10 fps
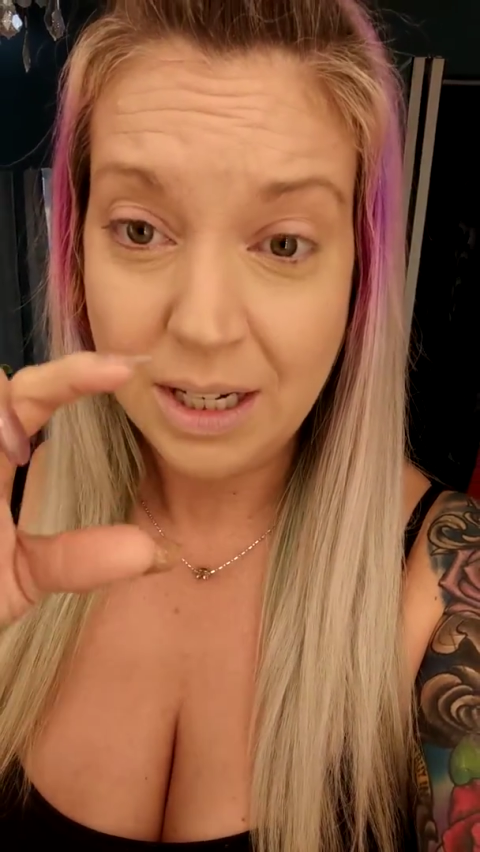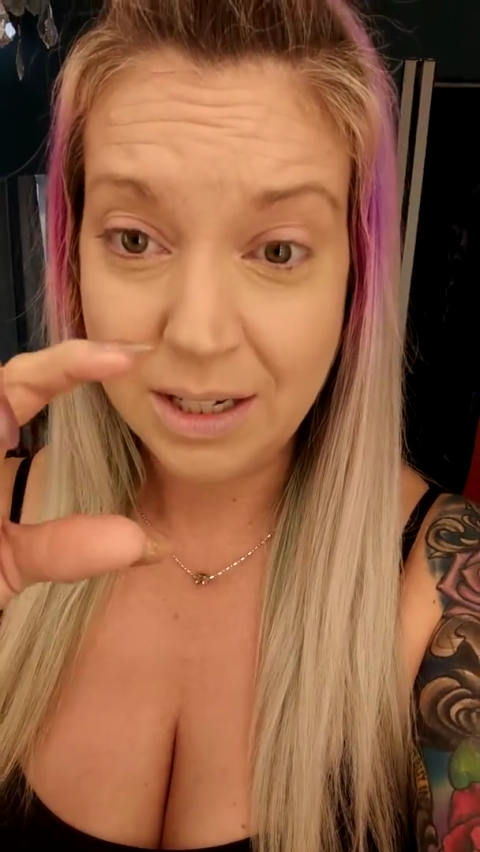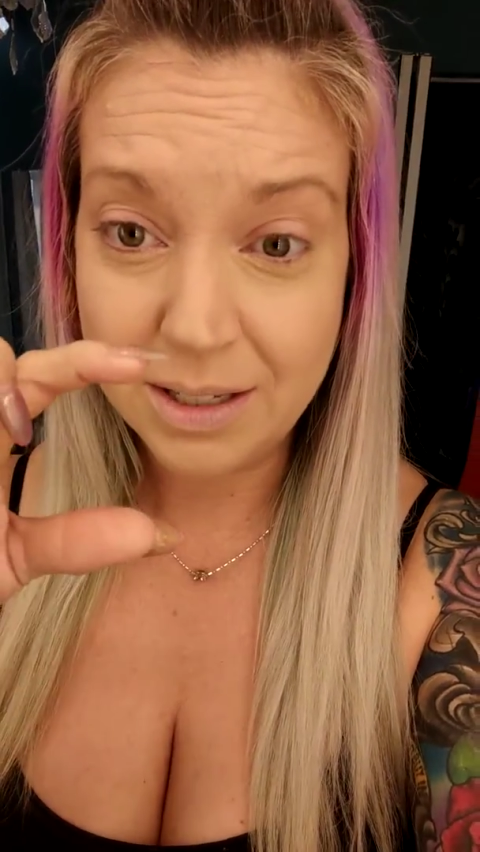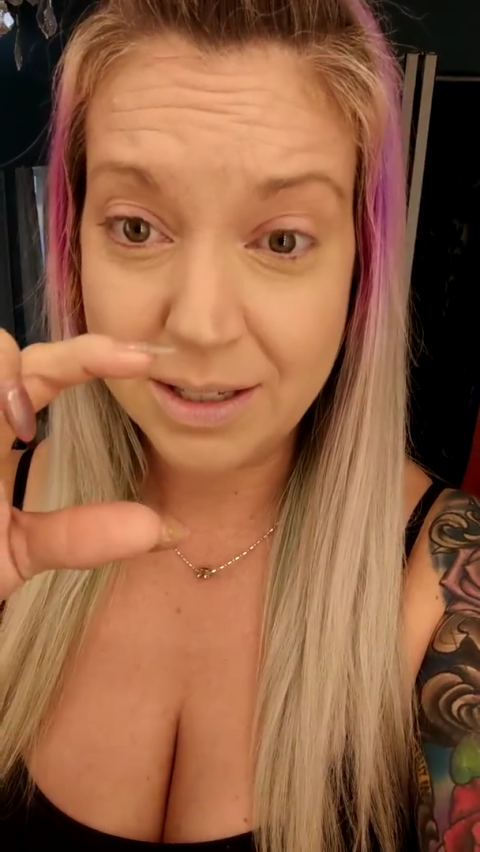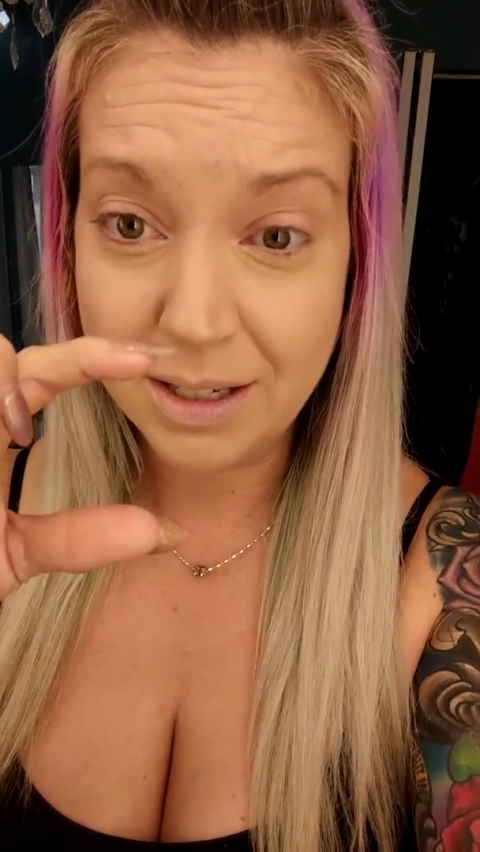
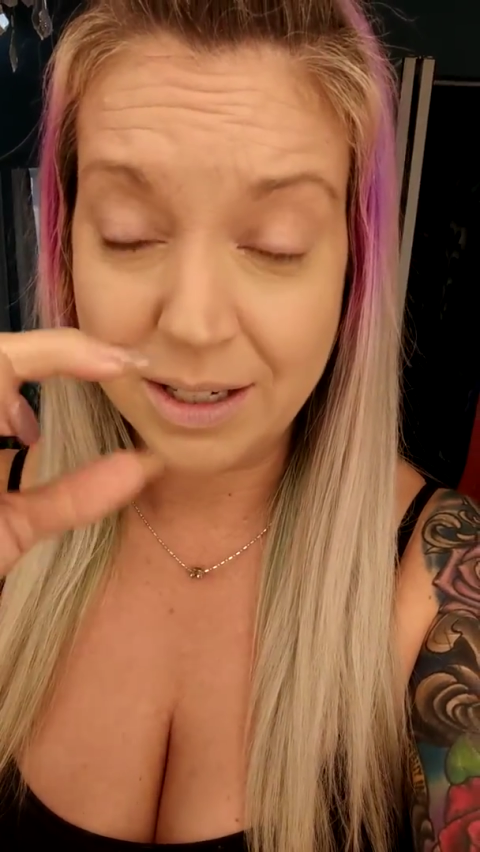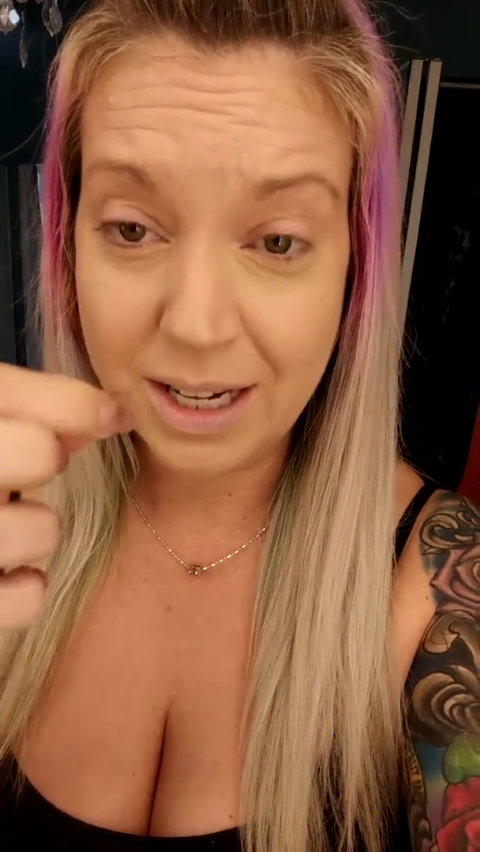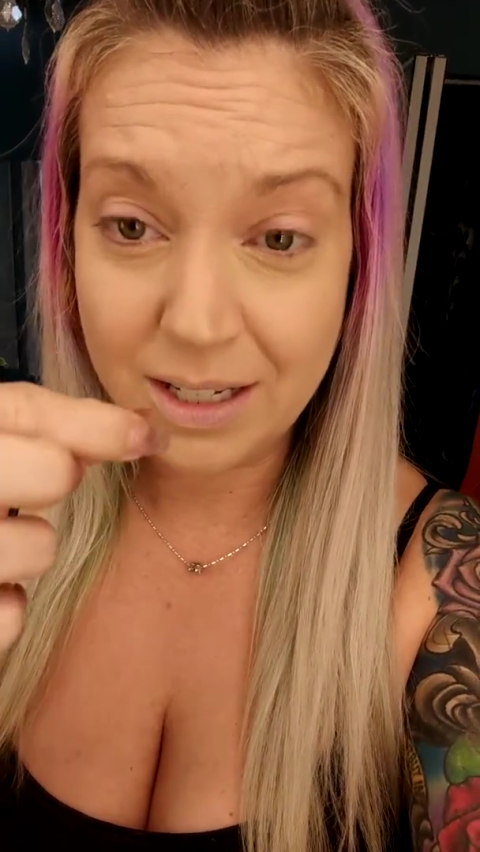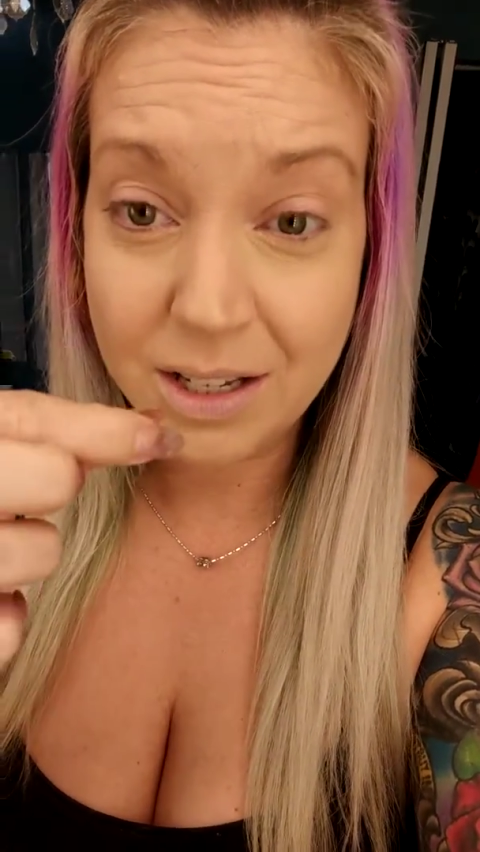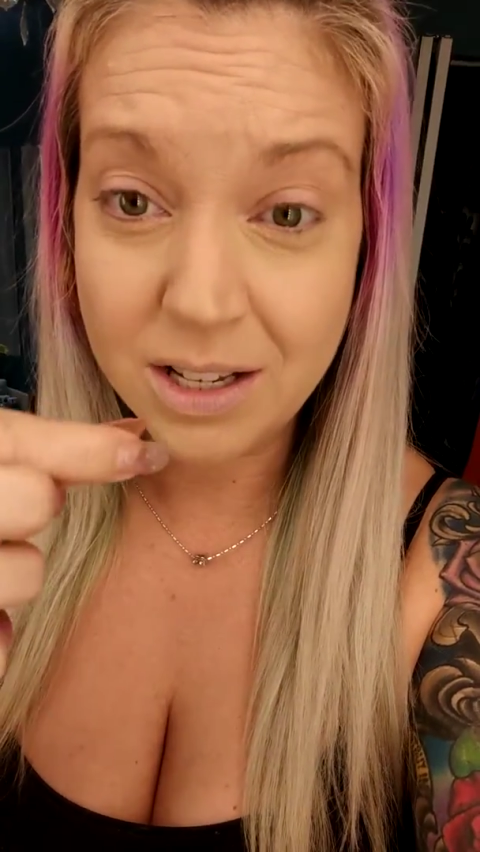it
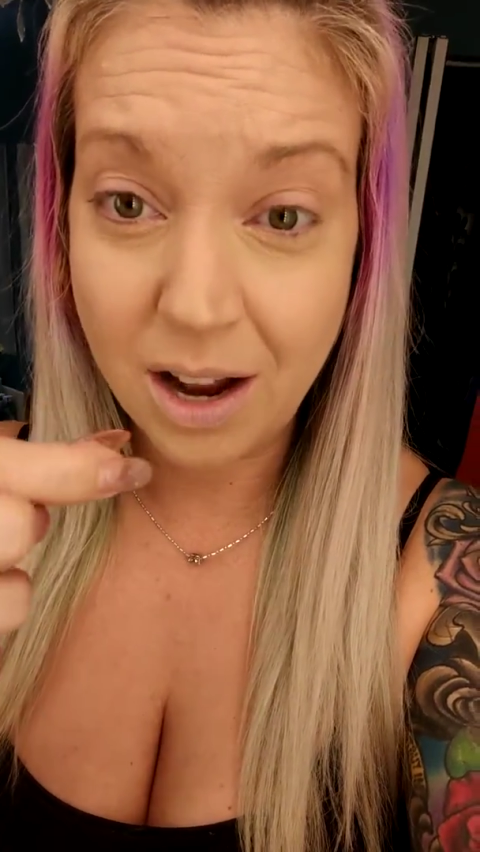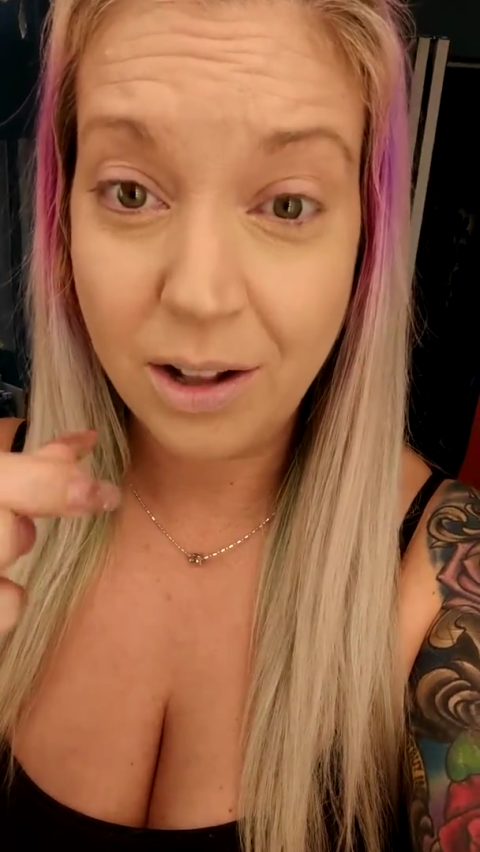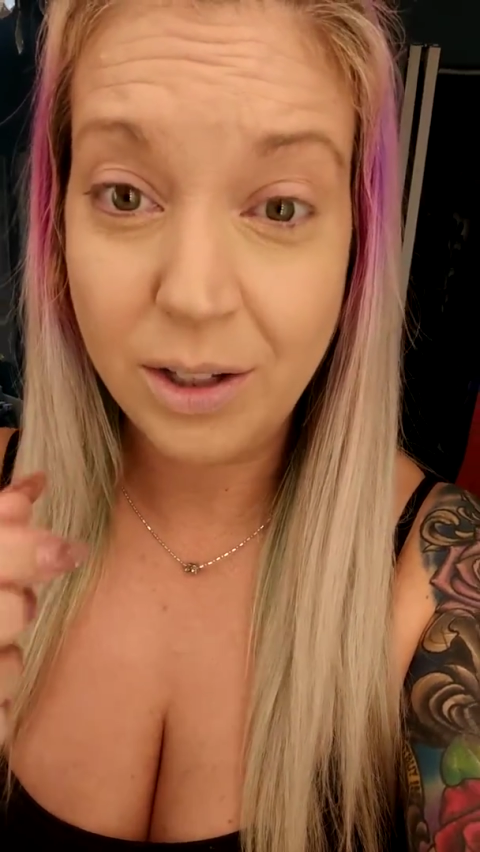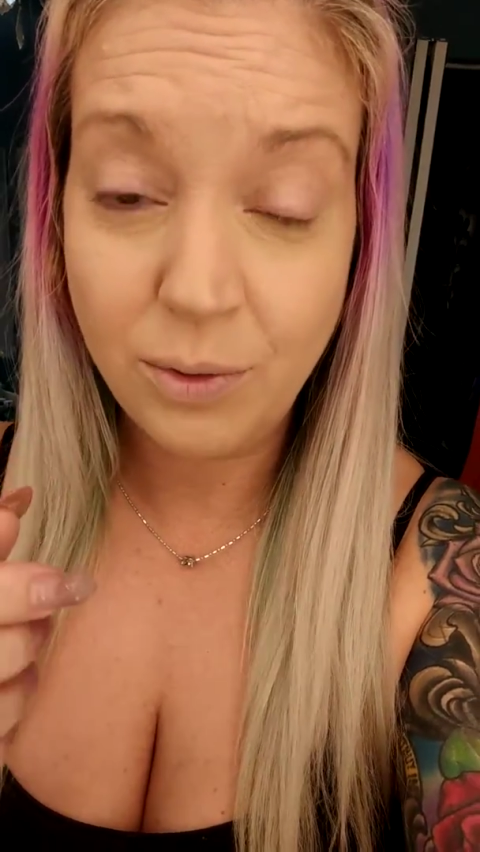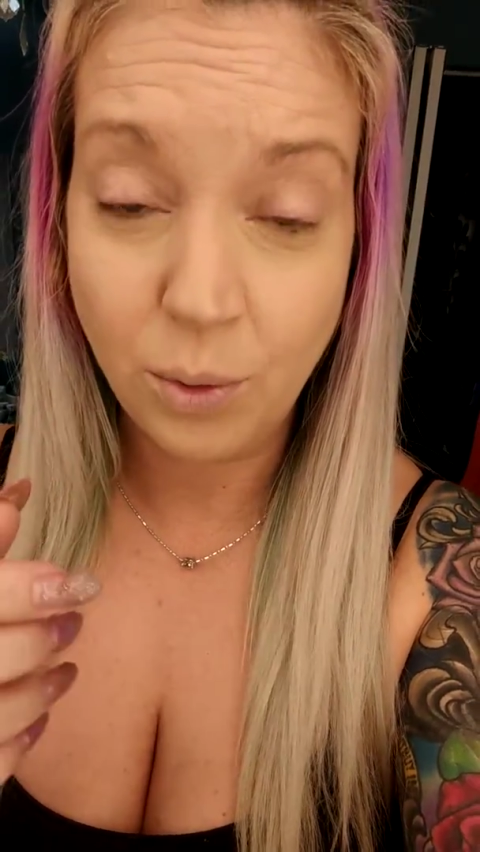takes a
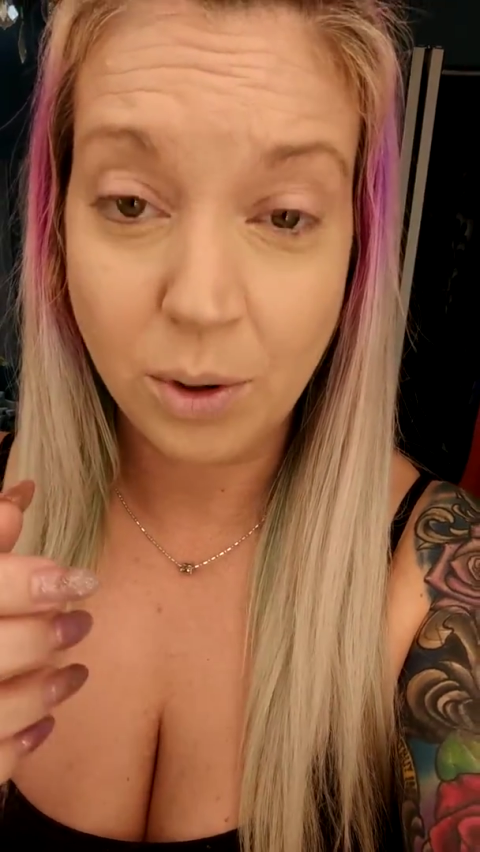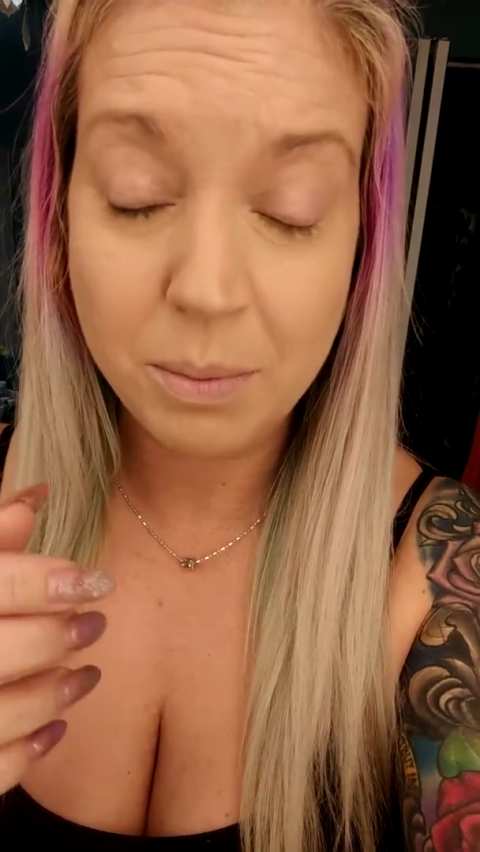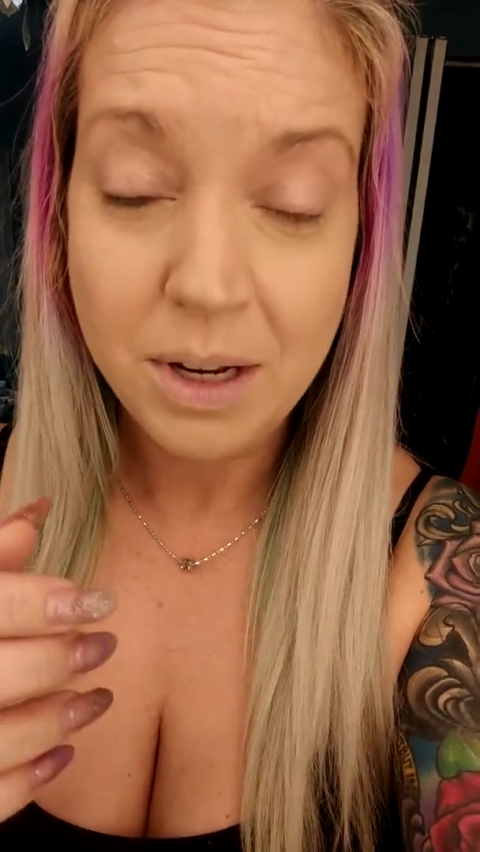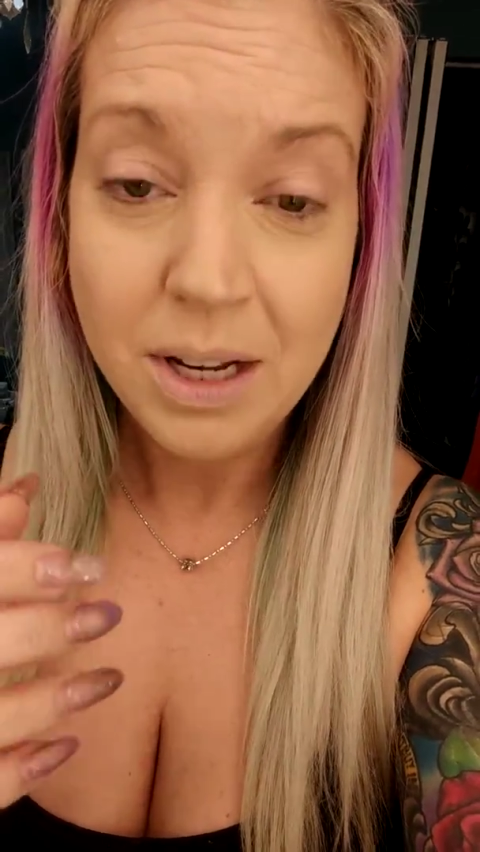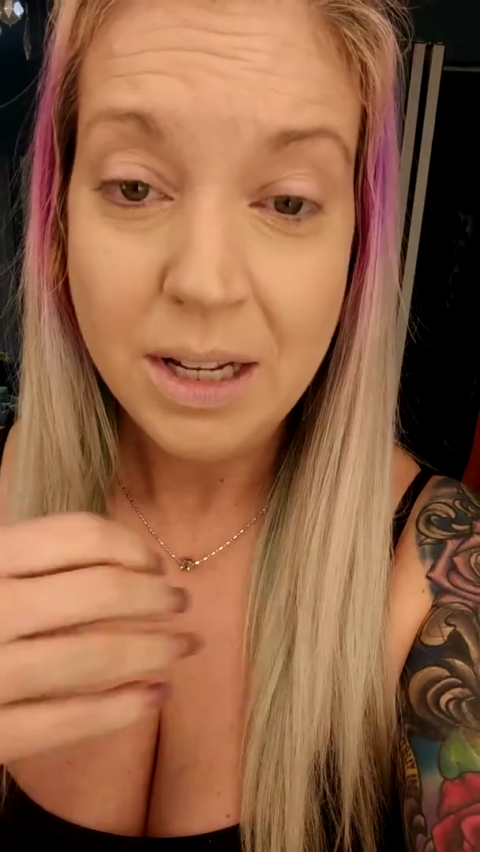solid form.